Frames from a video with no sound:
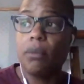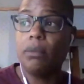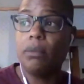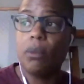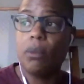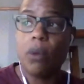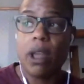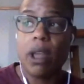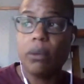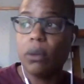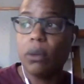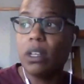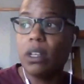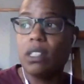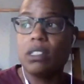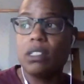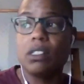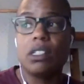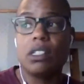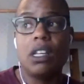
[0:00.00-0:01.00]
White
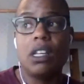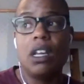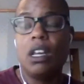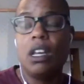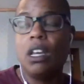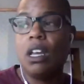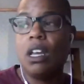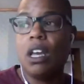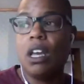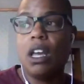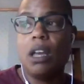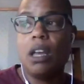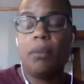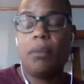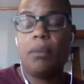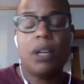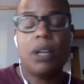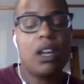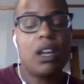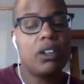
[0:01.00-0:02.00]
ones,
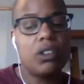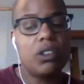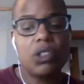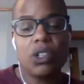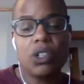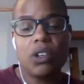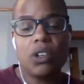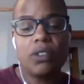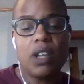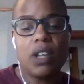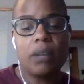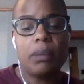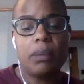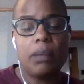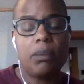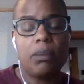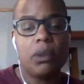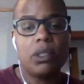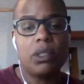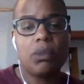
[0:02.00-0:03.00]
and underserved young
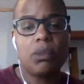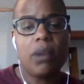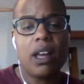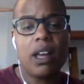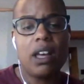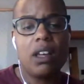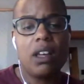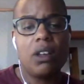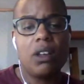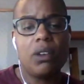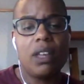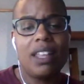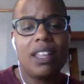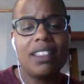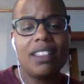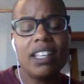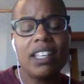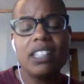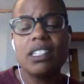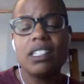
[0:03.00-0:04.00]
people as well.
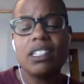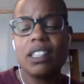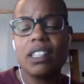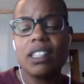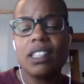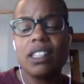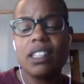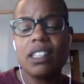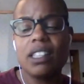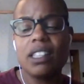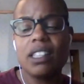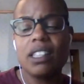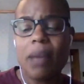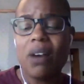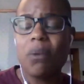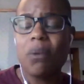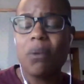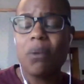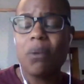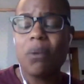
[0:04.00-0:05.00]
And then to think
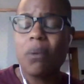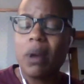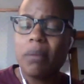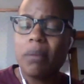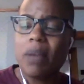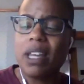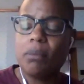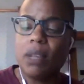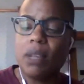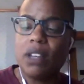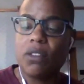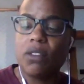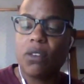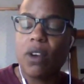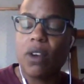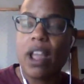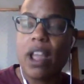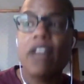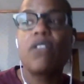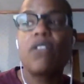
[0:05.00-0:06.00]
about what might it
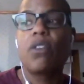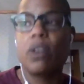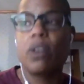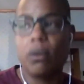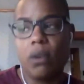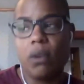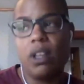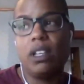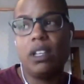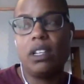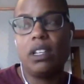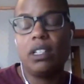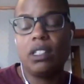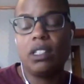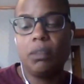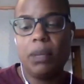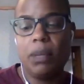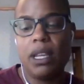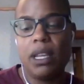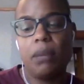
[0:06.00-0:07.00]
mean for
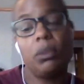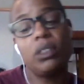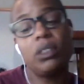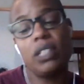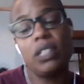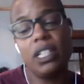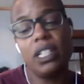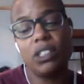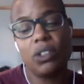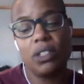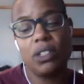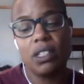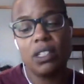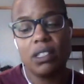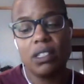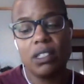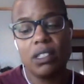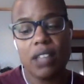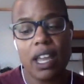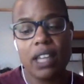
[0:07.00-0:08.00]
everyone to be able to
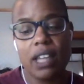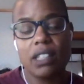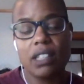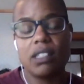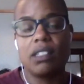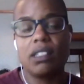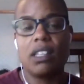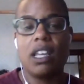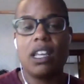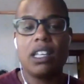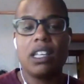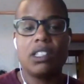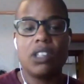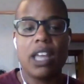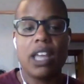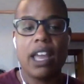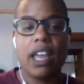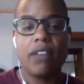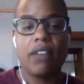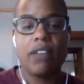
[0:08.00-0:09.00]
enter this text
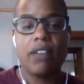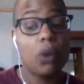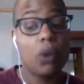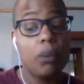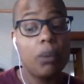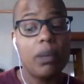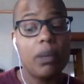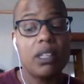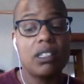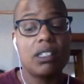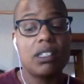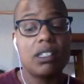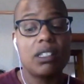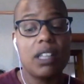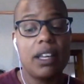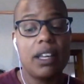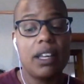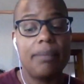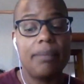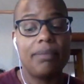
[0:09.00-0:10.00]
and to have a
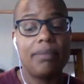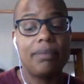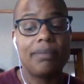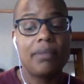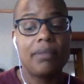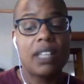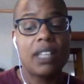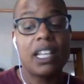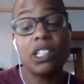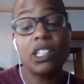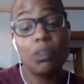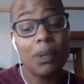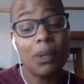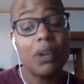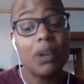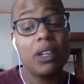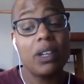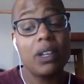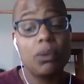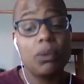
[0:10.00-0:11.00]
robust
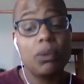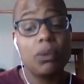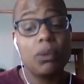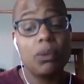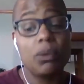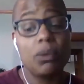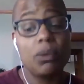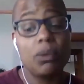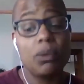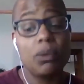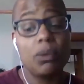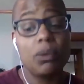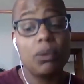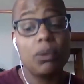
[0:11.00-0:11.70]
experience with it.